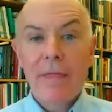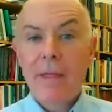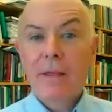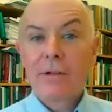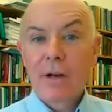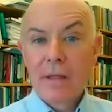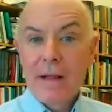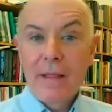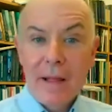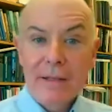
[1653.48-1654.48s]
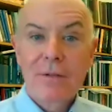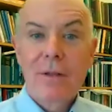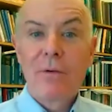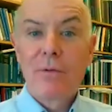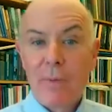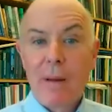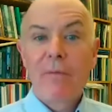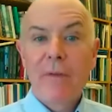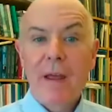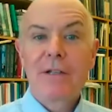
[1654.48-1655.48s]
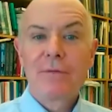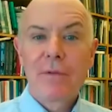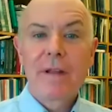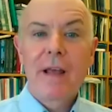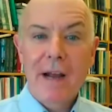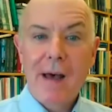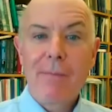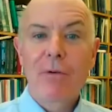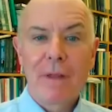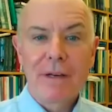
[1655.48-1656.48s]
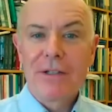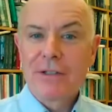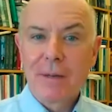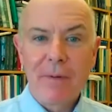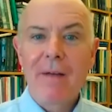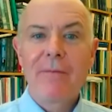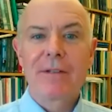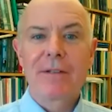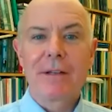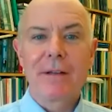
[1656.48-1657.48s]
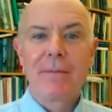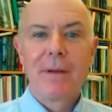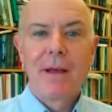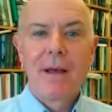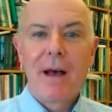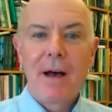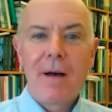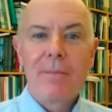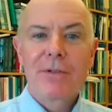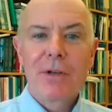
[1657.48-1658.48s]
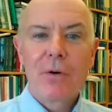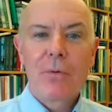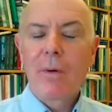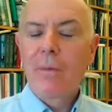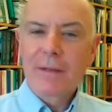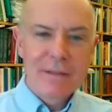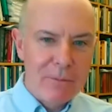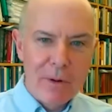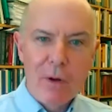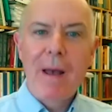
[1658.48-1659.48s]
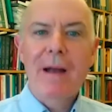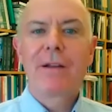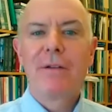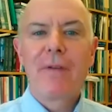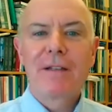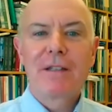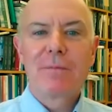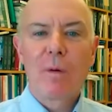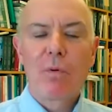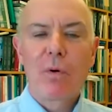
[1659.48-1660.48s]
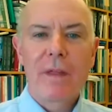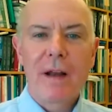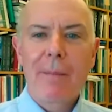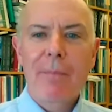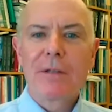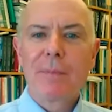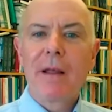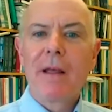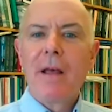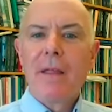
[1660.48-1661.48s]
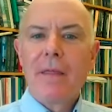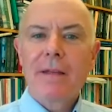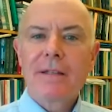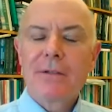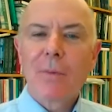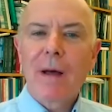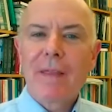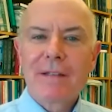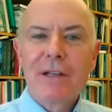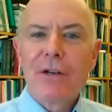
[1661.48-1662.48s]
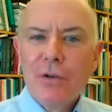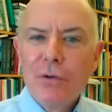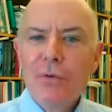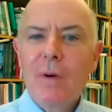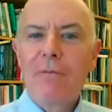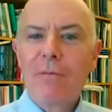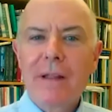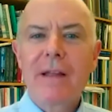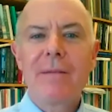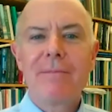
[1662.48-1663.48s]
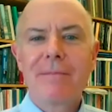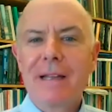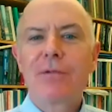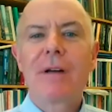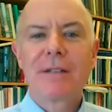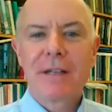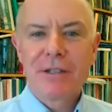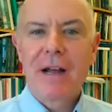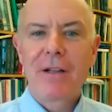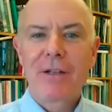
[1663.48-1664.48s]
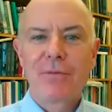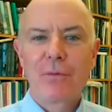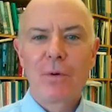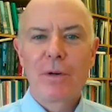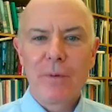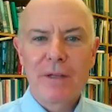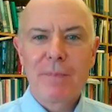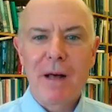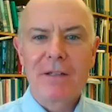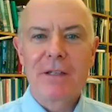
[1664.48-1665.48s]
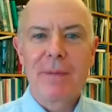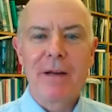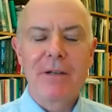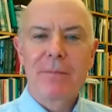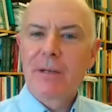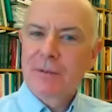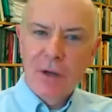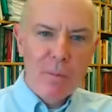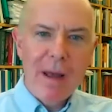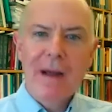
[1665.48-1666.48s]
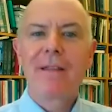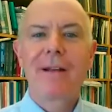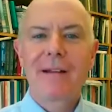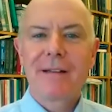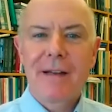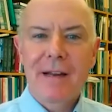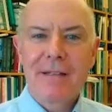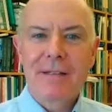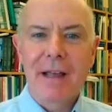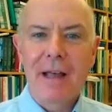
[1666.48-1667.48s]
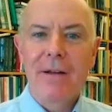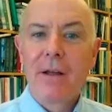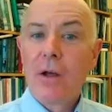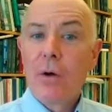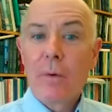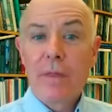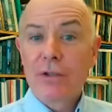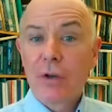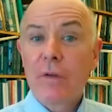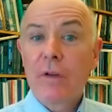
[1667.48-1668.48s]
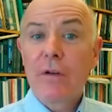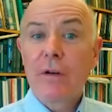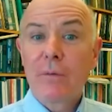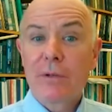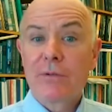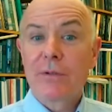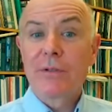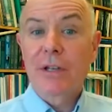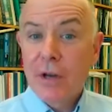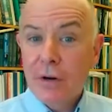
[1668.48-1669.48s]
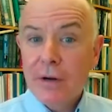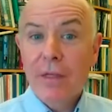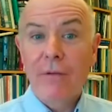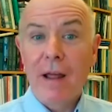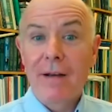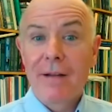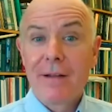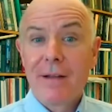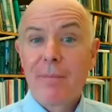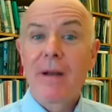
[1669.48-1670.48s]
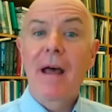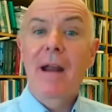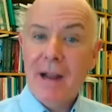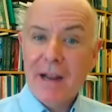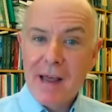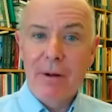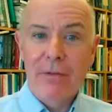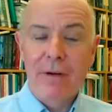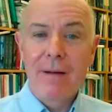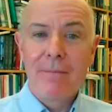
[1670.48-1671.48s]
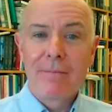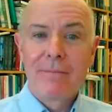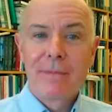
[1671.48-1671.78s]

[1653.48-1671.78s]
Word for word: and I think there's that, that's there's ramifications for the economic relationship, obviously. Um, so once again, we go back to defense is more important than opulence, but this is why this is a new and really interesting challenge for U.S. policymakers because go back to the 1980s again with the Soviet Union, which was a security threat, but not an economic threat.